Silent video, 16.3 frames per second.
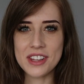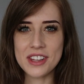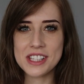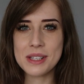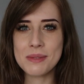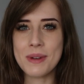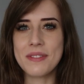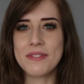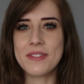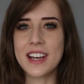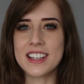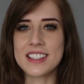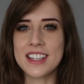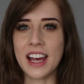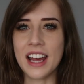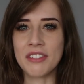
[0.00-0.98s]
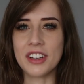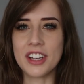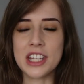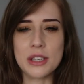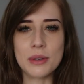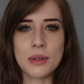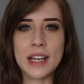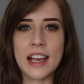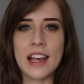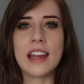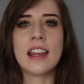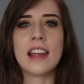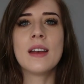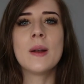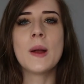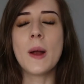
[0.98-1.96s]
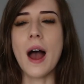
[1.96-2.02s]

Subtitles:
This is my first ever Q&A.